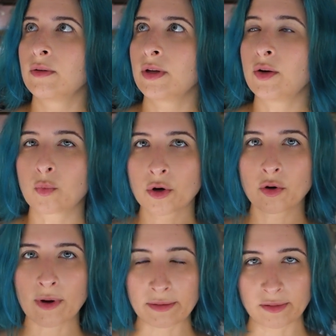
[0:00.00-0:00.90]
you know,
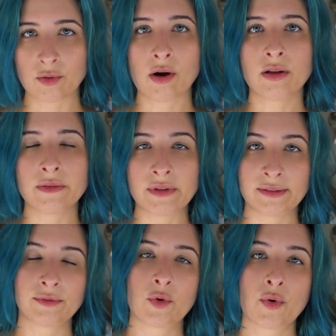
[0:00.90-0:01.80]
workarounds to all of
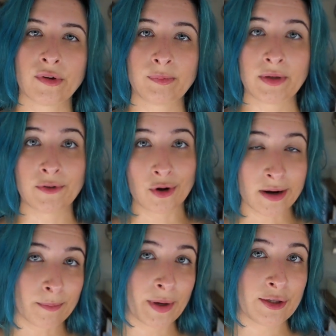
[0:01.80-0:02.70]
this, of course, but if you're
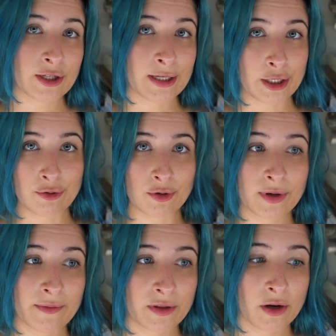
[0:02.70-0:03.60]
on a budget and you
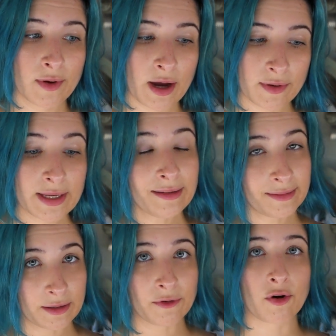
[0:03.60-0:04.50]
don't have the know-how, it is
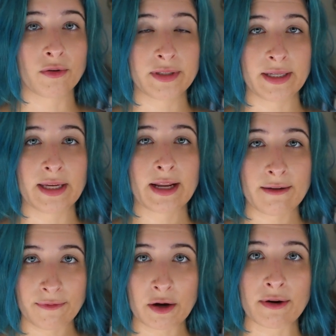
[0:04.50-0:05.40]
difficult to get a
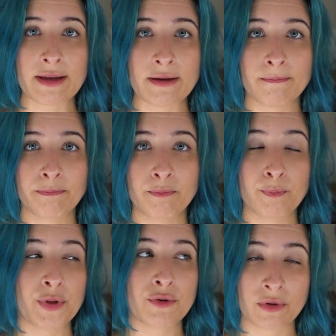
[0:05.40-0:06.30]
very
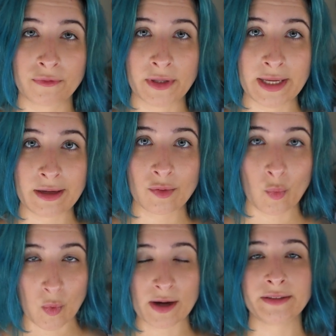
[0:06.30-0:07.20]
beautifully
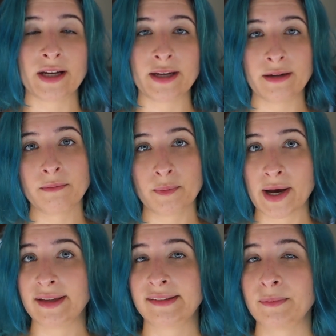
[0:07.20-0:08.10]
well-done
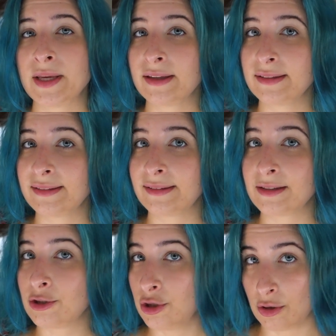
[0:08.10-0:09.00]
bus because
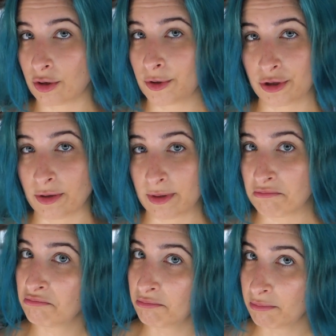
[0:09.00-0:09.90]
you don't know what you're
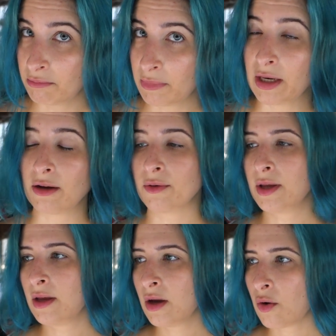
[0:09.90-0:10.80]
doing, you know,
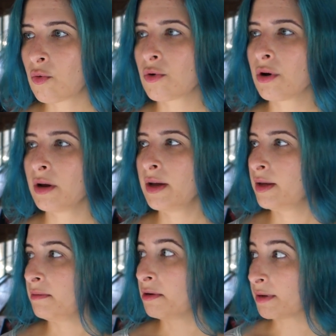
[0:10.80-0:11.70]
or
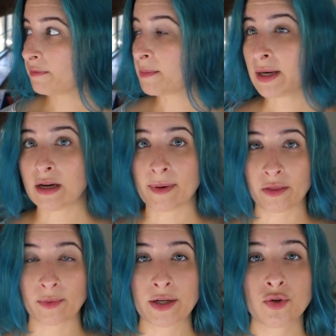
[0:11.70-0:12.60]
you don't have the money to buy
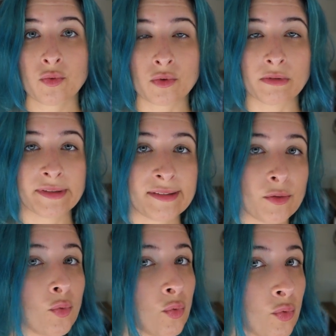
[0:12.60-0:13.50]
the right tools
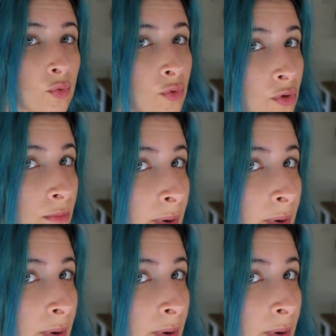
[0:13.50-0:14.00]
or